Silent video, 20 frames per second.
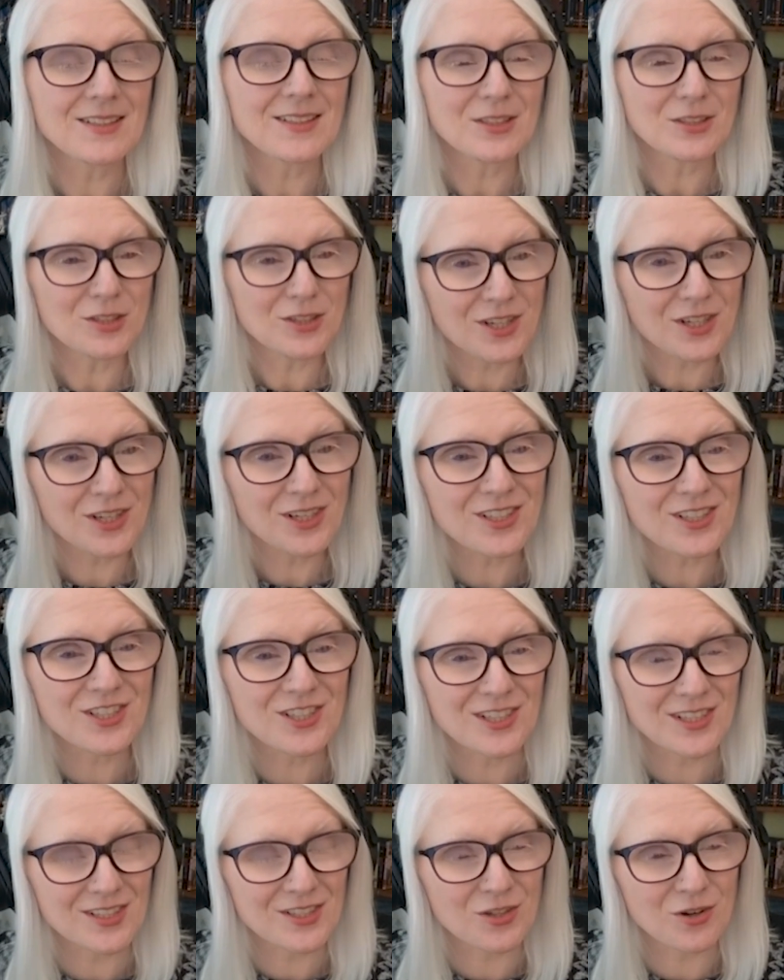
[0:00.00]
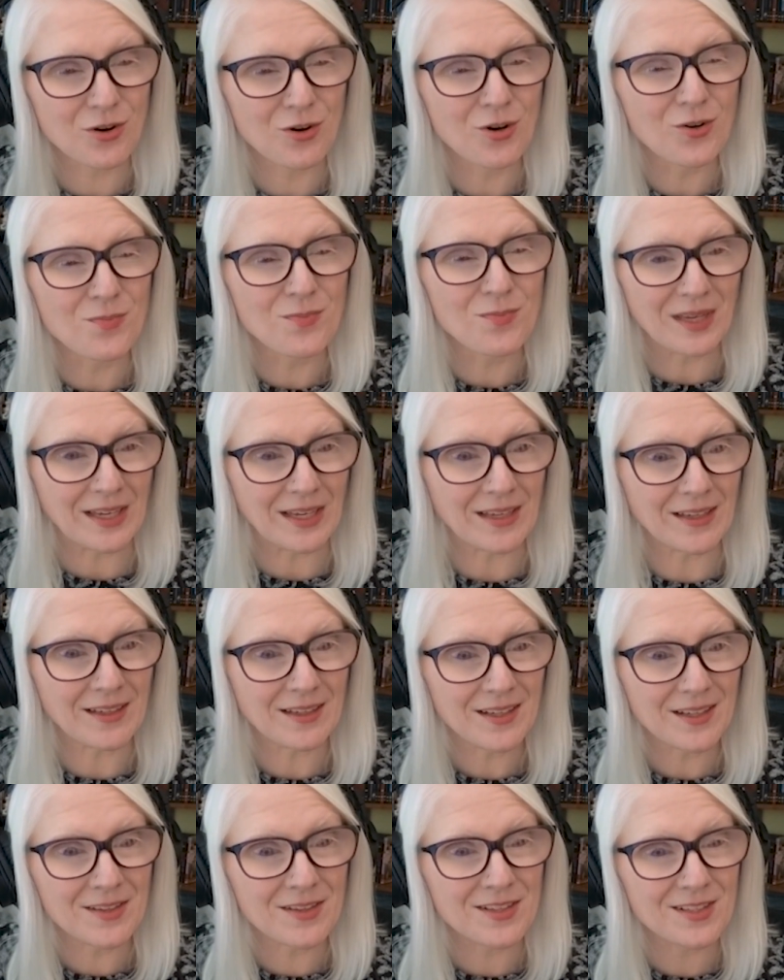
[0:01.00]
you could have just told me
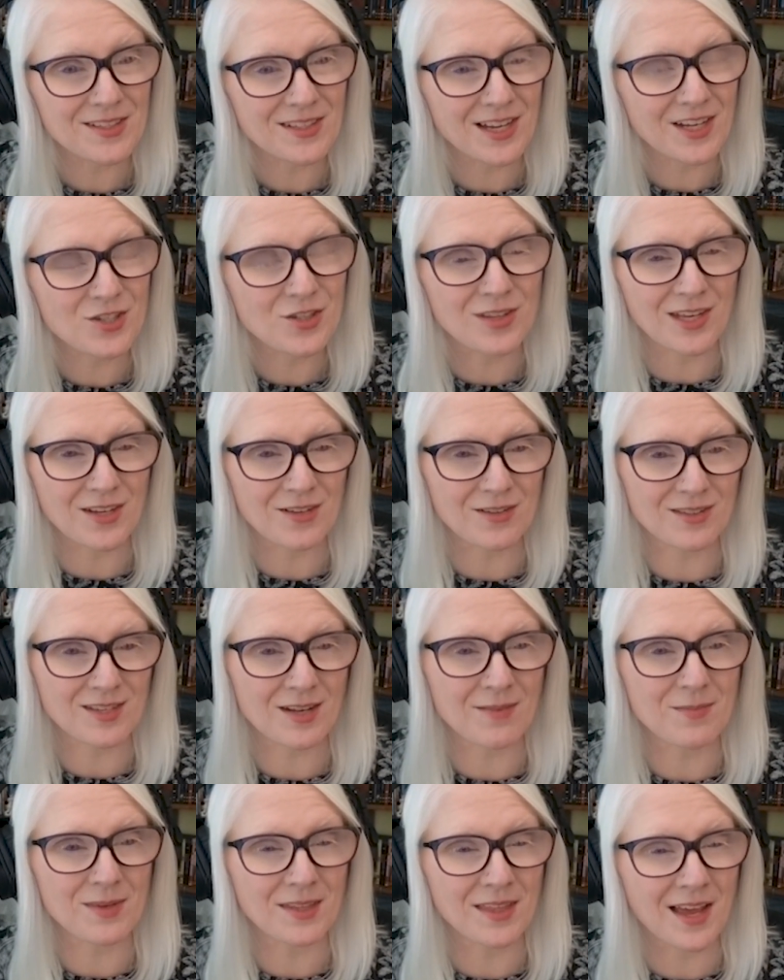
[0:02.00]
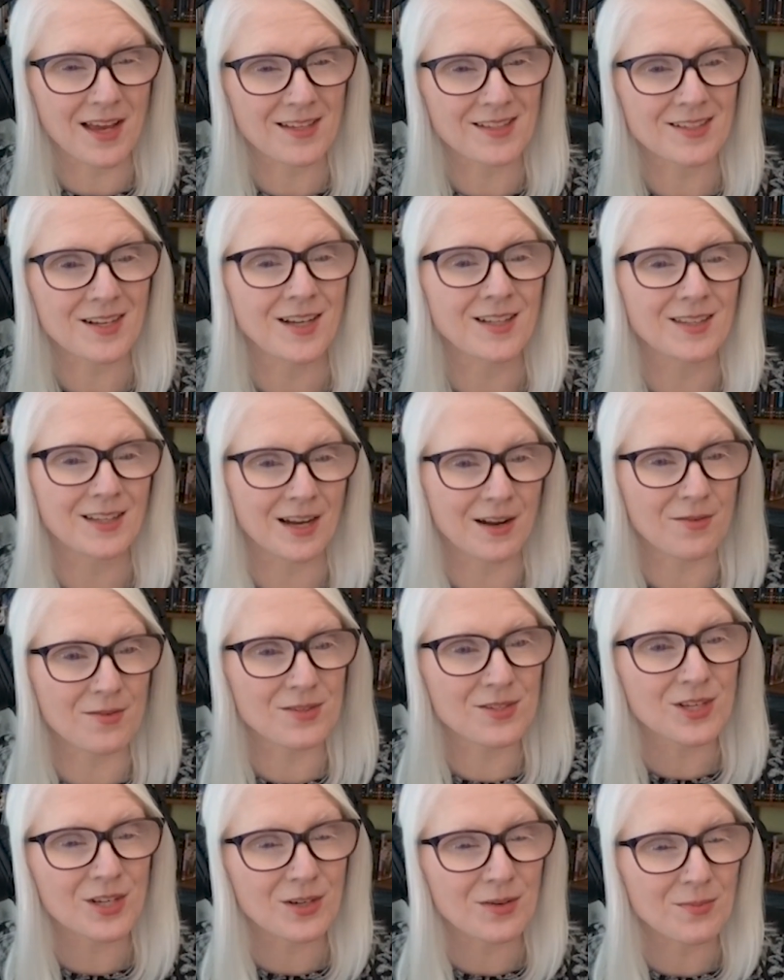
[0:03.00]
in the schedule that you sent me last night that I
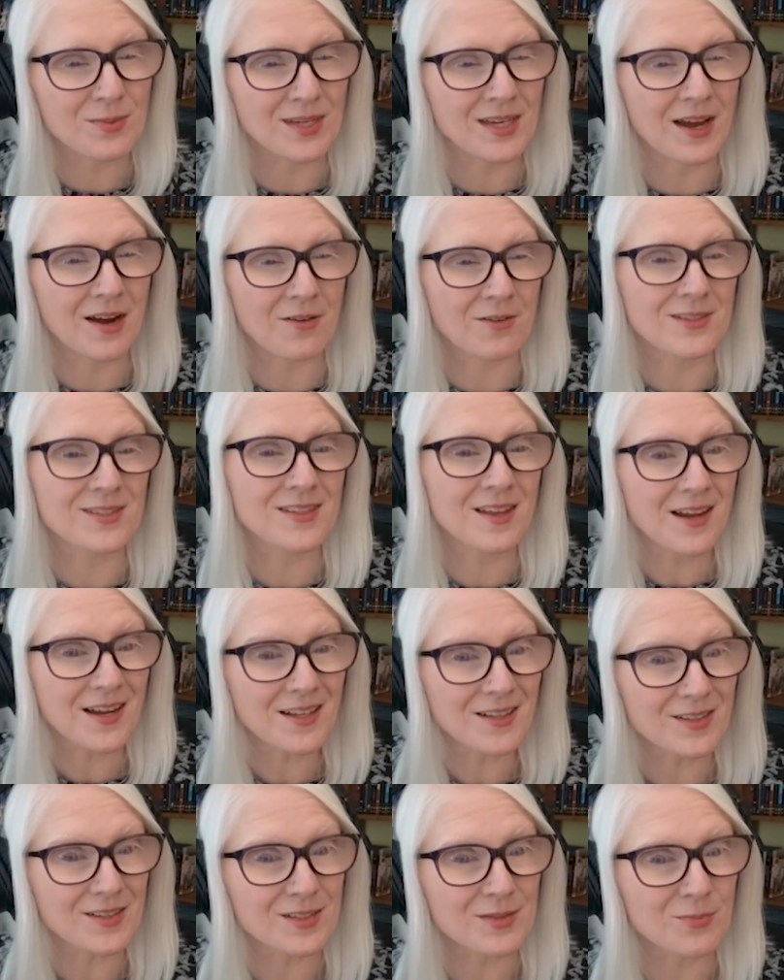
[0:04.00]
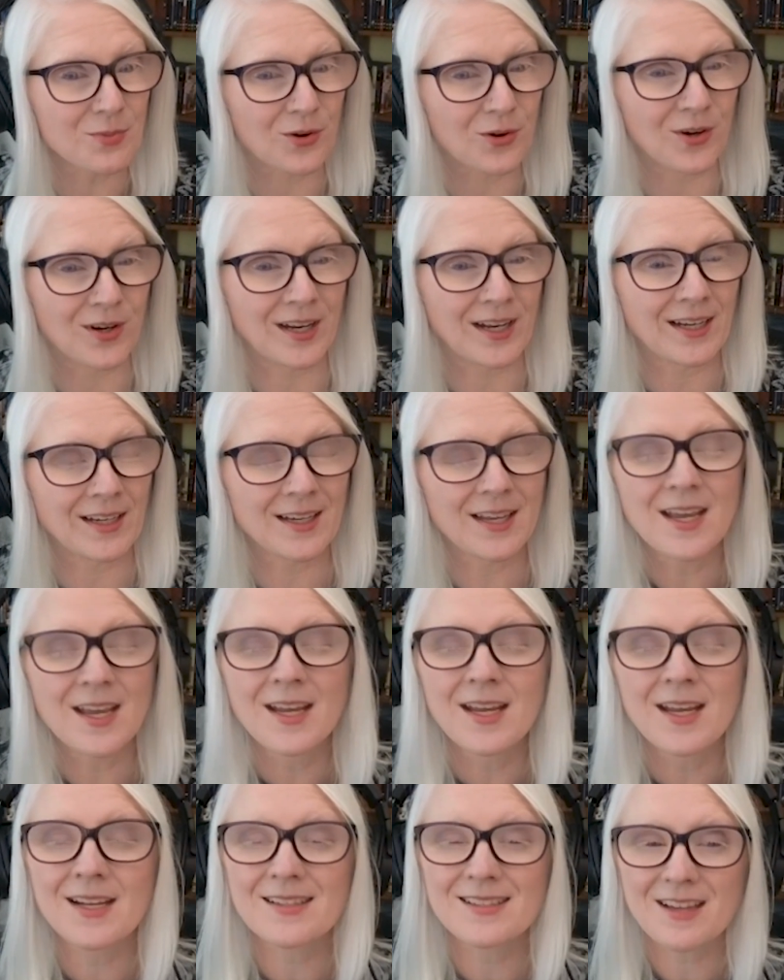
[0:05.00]
was going to be outside this morning.
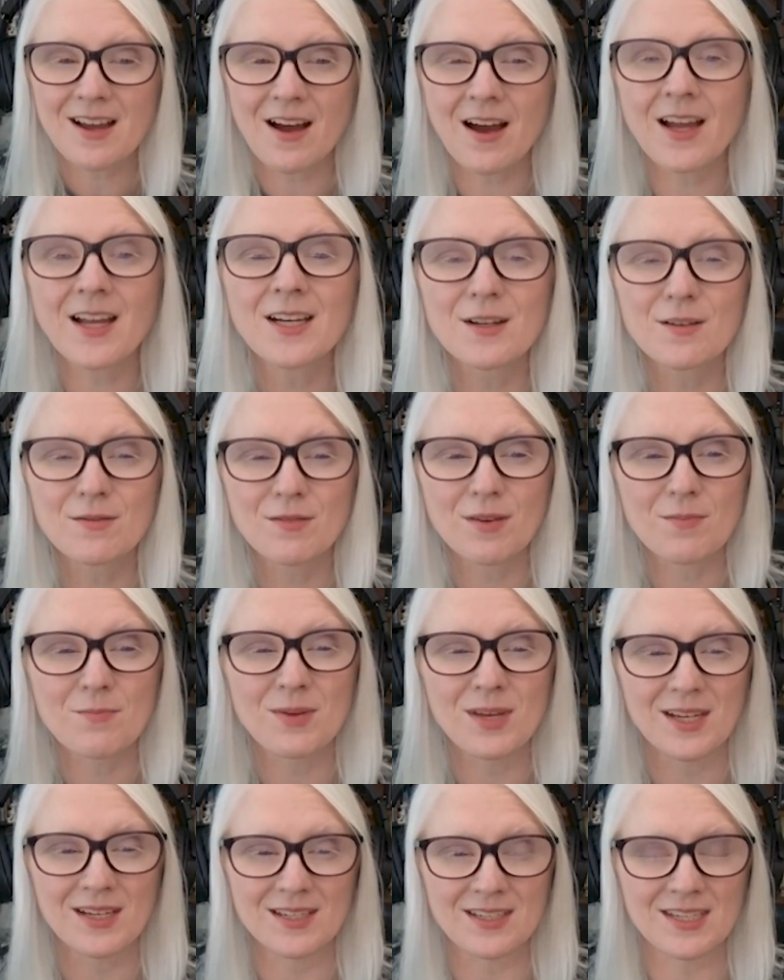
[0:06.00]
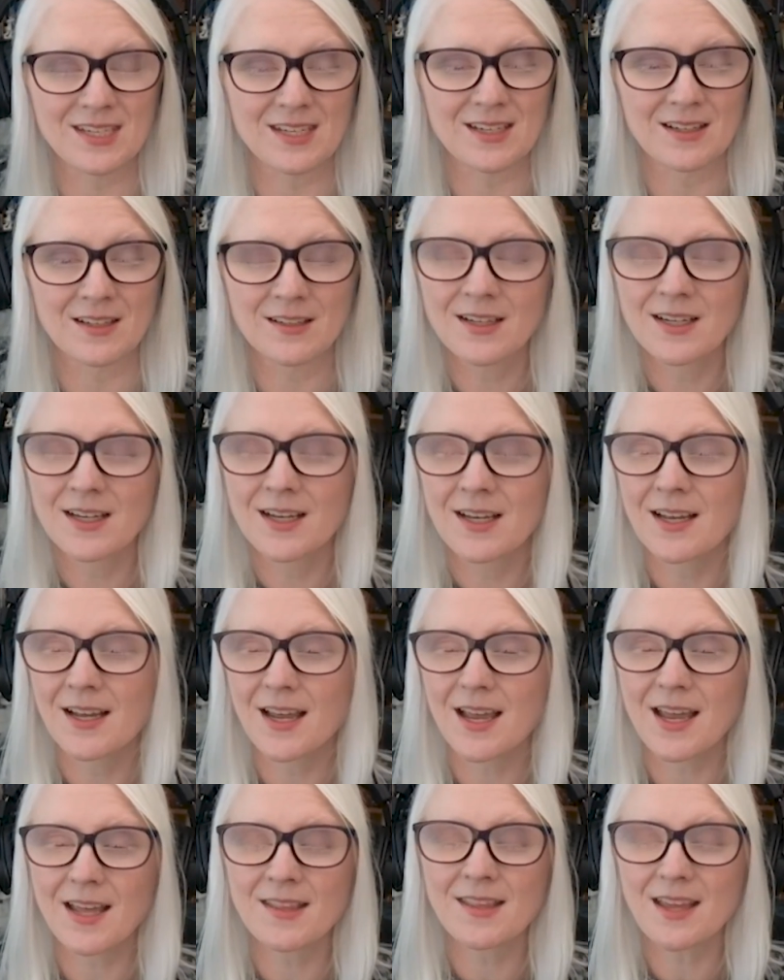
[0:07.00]
It's kind of a big deal.
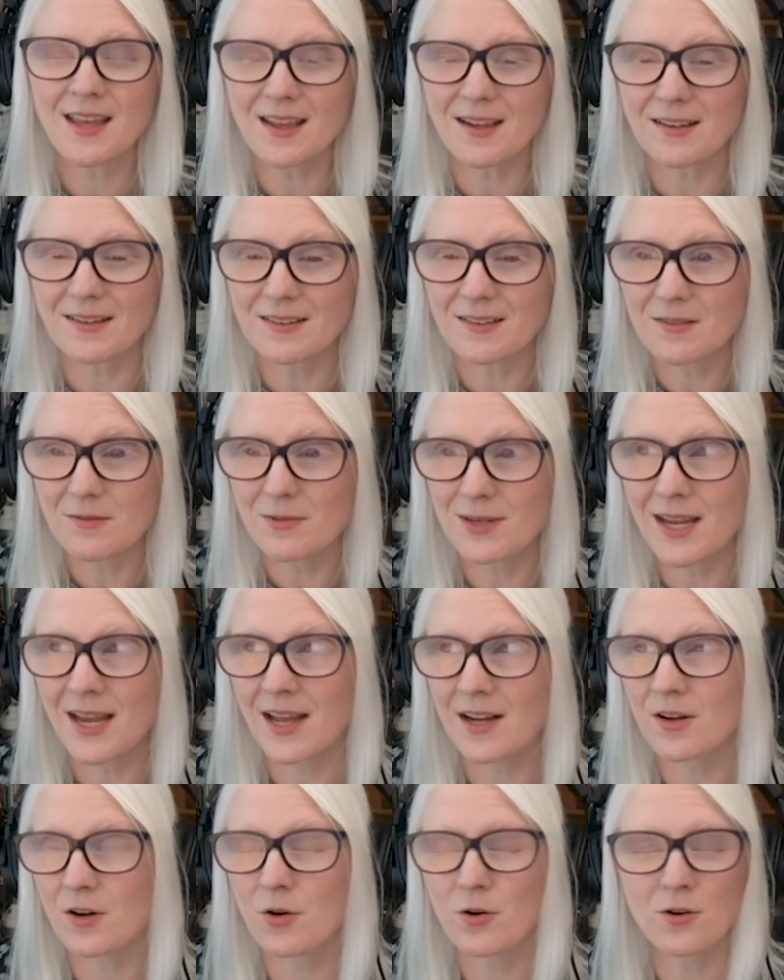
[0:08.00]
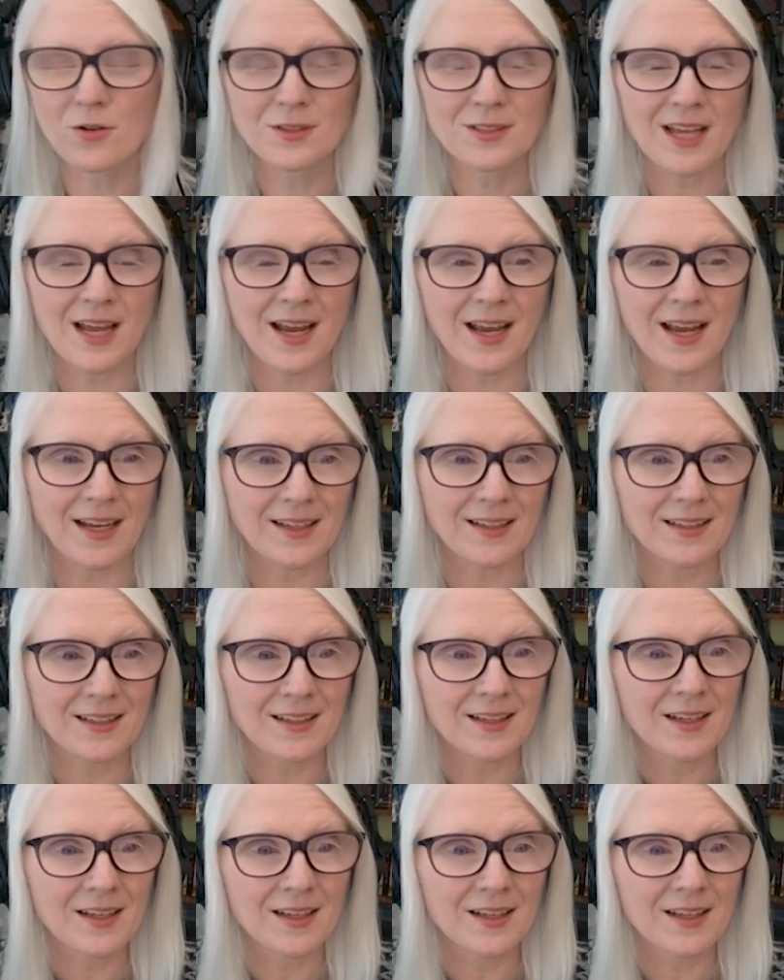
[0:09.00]
And then we had a whole day.